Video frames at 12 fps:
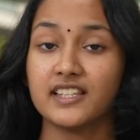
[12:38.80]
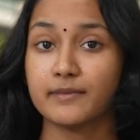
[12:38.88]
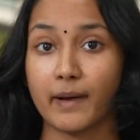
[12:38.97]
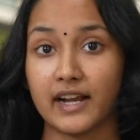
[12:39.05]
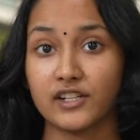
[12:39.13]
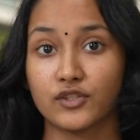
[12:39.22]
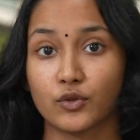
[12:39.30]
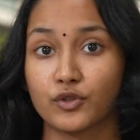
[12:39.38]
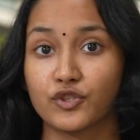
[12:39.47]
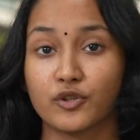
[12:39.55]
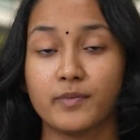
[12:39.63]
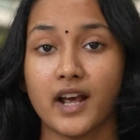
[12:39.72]
this
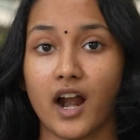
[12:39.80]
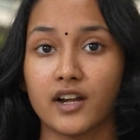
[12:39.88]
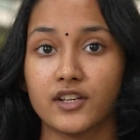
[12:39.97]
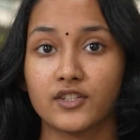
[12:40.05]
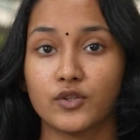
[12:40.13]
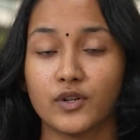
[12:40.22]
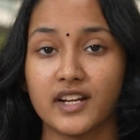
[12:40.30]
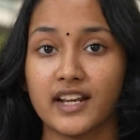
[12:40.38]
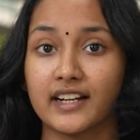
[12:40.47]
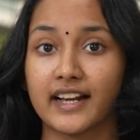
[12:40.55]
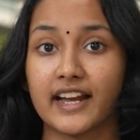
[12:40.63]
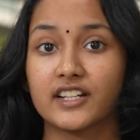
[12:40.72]
milestone should be understood in
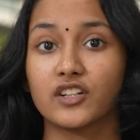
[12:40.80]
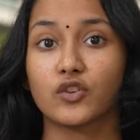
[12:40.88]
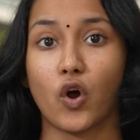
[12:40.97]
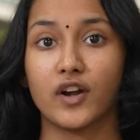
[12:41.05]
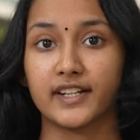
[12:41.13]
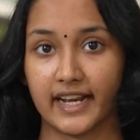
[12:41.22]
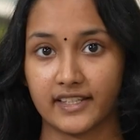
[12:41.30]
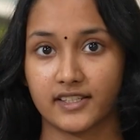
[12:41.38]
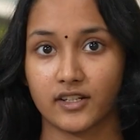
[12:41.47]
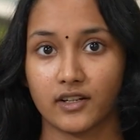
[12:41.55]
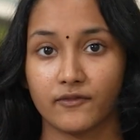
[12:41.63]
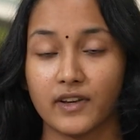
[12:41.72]
a greater
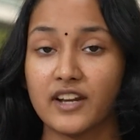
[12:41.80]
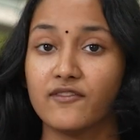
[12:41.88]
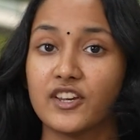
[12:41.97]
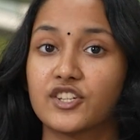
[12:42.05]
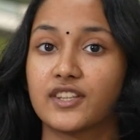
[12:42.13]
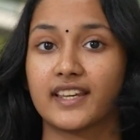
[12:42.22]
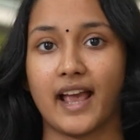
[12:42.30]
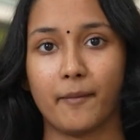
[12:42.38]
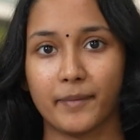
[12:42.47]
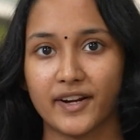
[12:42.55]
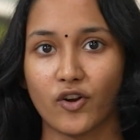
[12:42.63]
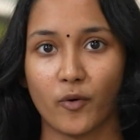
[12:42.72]
context in which the
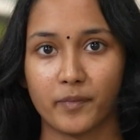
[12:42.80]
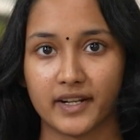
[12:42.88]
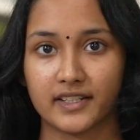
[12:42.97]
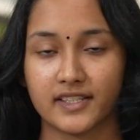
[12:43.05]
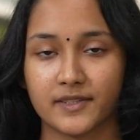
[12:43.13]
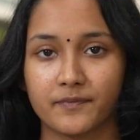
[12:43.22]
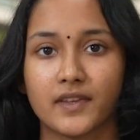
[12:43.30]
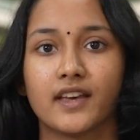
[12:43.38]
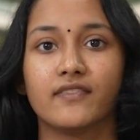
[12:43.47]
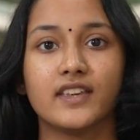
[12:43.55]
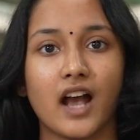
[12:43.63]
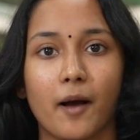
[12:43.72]
campaign operates,
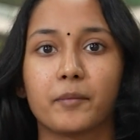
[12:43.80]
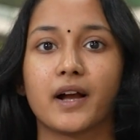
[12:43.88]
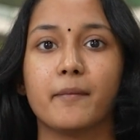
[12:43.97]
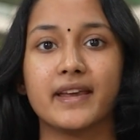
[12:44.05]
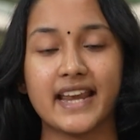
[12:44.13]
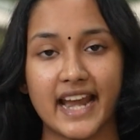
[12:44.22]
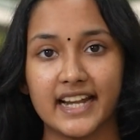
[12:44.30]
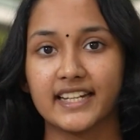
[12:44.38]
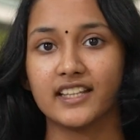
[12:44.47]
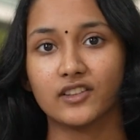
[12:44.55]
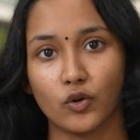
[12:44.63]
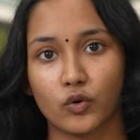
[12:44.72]
the upcoming
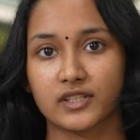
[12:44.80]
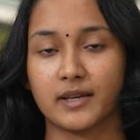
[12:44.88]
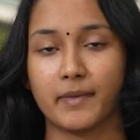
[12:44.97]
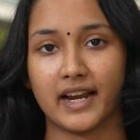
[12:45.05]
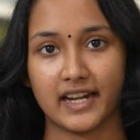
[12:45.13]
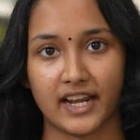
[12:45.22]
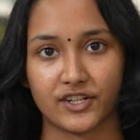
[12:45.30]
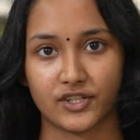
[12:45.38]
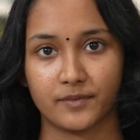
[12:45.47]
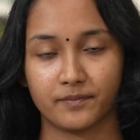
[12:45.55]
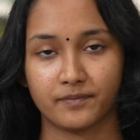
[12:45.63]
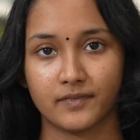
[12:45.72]
18th Lok Sabha
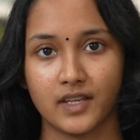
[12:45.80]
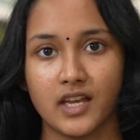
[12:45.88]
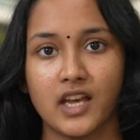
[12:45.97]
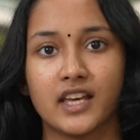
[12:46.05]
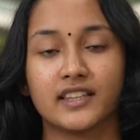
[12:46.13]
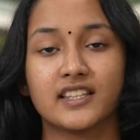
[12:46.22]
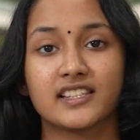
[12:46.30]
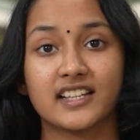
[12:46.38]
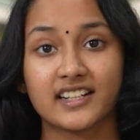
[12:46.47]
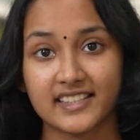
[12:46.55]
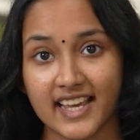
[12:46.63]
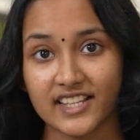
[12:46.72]
election. The
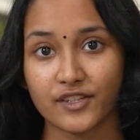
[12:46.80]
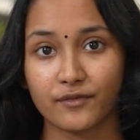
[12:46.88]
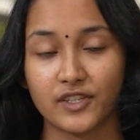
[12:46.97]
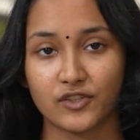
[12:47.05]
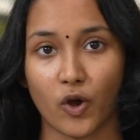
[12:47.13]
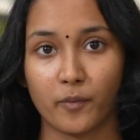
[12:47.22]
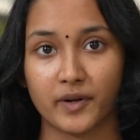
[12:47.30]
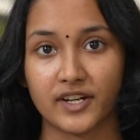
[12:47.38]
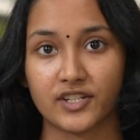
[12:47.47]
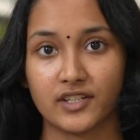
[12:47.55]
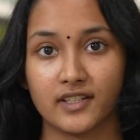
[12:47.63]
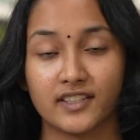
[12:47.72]
success of this
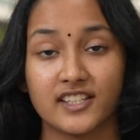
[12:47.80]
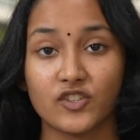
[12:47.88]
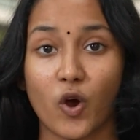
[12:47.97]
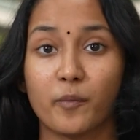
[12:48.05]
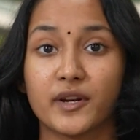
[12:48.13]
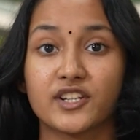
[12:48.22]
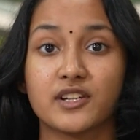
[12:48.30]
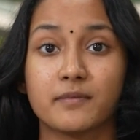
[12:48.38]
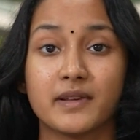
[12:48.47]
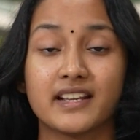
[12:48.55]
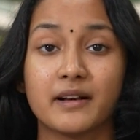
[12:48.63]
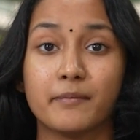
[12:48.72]

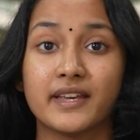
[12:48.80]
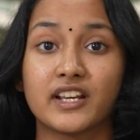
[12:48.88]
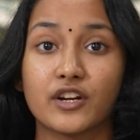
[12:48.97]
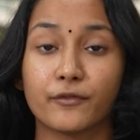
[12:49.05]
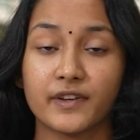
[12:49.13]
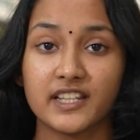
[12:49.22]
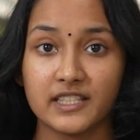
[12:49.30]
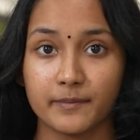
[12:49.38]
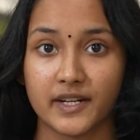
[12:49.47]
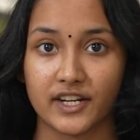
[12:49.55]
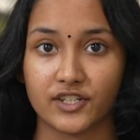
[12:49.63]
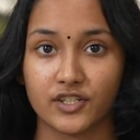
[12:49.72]
operation being a beacon of
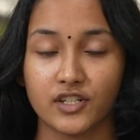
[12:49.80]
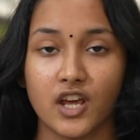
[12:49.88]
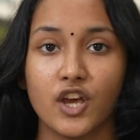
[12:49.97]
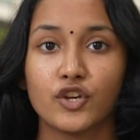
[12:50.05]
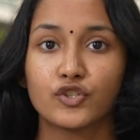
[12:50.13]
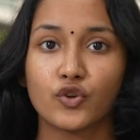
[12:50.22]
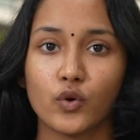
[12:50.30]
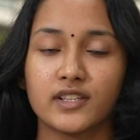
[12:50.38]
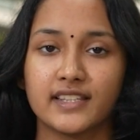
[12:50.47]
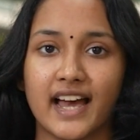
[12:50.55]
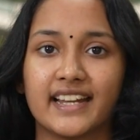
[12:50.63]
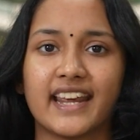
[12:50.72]
inspiration,
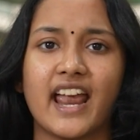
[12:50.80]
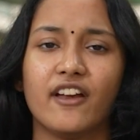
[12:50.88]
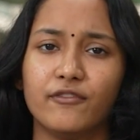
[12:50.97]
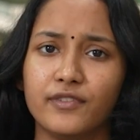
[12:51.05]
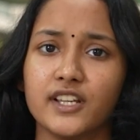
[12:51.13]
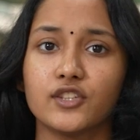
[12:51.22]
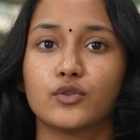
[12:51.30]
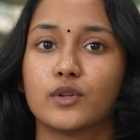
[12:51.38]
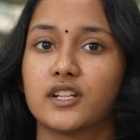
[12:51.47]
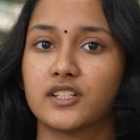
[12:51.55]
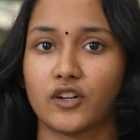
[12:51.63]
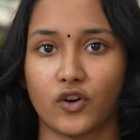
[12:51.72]
shows that every
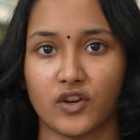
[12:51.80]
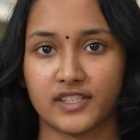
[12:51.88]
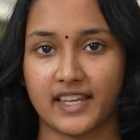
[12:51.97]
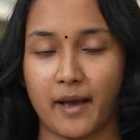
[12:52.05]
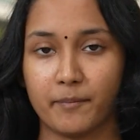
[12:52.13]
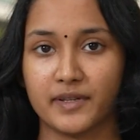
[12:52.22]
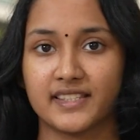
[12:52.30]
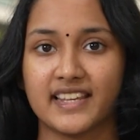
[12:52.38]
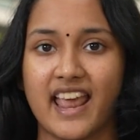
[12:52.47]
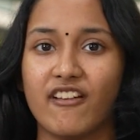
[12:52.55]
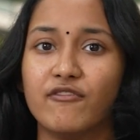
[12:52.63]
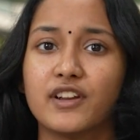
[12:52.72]
student across campus,
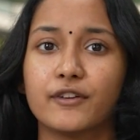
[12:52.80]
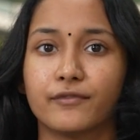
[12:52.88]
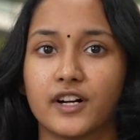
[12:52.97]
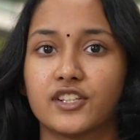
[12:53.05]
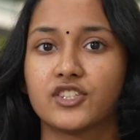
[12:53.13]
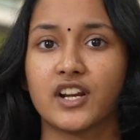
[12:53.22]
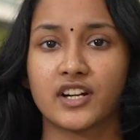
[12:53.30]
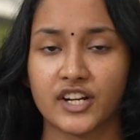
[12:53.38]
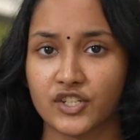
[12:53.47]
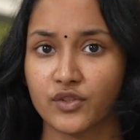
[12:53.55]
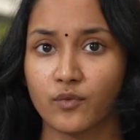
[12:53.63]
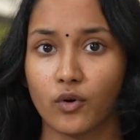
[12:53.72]
every first
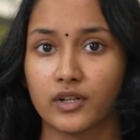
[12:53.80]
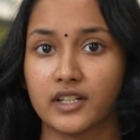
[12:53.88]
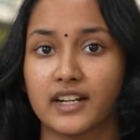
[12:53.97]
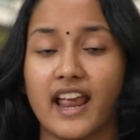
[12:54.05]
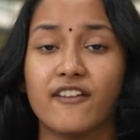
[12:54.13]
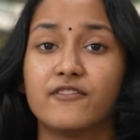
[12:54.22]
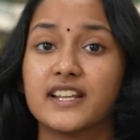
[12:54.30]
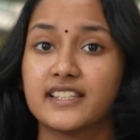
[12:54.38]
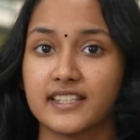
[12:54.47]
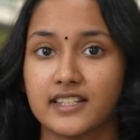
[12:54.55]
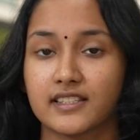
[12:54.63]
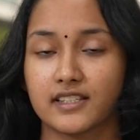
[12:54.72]
generation voter, every
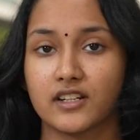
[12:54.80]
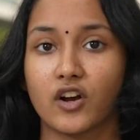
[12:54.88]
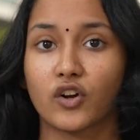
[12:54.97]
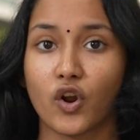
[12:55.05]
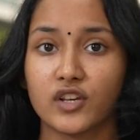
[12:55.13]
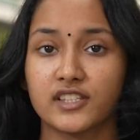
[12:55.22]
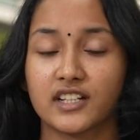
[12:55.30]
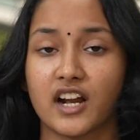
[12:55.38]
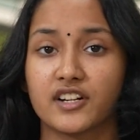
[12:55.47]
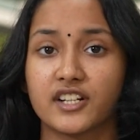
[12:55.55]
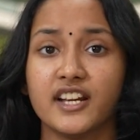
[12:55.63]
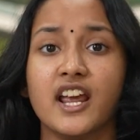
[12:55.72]
citizen across the
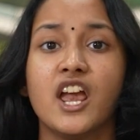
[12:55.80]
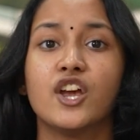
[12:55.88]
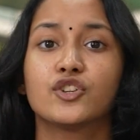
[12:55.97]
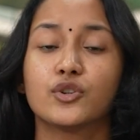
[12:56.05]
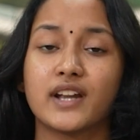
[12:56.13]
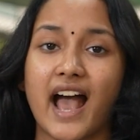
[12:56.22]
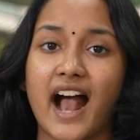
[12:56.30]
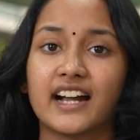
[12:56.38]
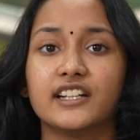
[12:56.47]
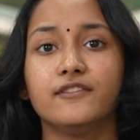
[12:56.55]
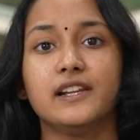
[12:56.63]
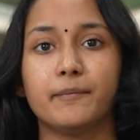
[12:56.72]
country should
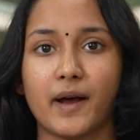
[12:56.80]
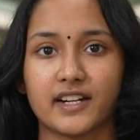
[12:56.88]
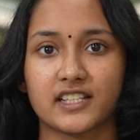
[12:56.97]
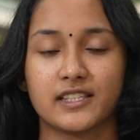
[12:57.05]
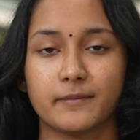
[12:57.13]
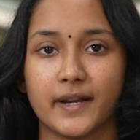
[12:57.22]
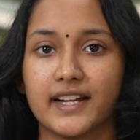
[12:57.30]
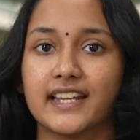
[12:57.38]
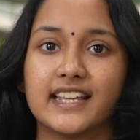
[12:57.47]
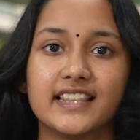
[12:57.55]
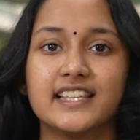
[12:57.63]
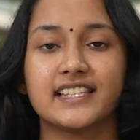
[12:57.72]
actively participate
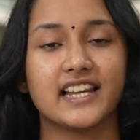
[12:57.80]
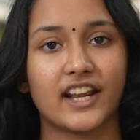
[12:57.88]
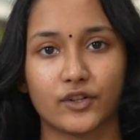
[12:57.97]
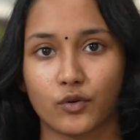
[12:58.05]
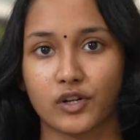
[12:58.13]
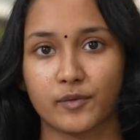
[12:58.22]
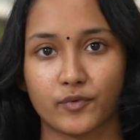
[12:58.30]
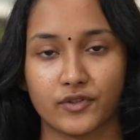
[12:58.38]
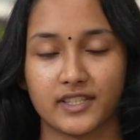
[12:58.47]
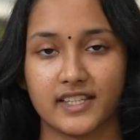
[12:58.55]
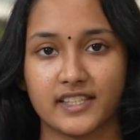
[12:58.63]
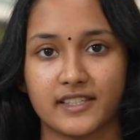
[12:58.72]
in this electoral
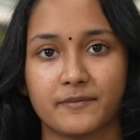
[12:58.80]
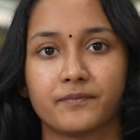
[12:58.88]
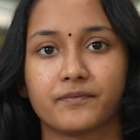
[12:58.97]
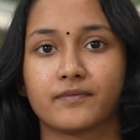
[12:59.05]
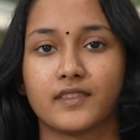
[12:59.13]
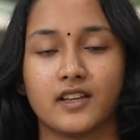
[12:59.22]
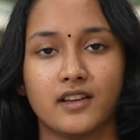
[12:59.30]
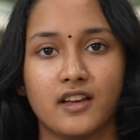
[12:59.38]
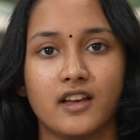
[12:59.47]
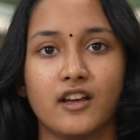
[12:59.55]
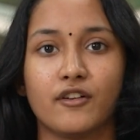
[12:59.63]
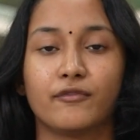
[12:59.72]
process.
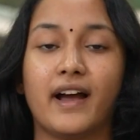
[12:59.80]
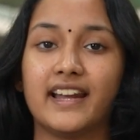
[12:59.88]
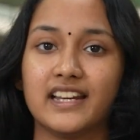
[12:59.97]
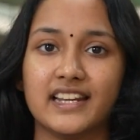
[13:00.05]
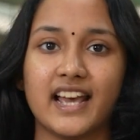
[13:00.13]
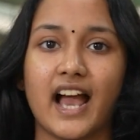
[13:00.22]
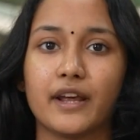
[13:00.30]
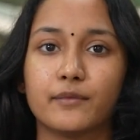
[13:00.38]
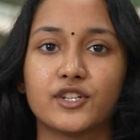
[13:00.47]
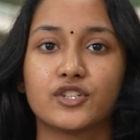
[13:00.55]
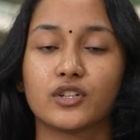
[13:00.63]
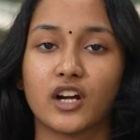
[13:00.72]
Finally, I
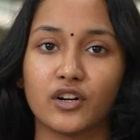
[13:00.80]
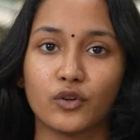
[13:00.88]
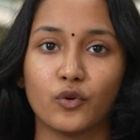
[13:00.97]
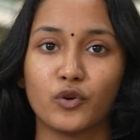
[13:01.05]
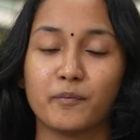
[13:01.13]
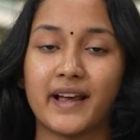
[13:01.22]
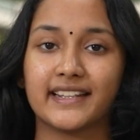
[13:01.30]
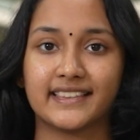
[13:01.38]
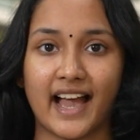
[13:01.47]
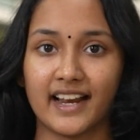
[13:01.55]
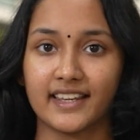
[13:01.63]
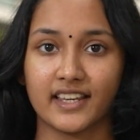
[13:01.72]
wish to conclude by
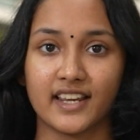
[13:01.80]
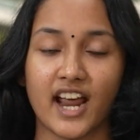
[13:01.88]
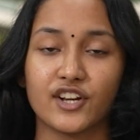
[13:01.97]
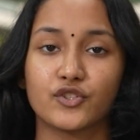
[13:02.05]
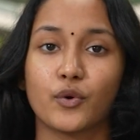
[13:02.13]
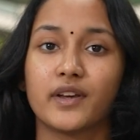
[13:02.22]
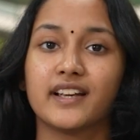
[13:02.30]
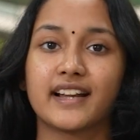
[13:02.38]
thanking and showing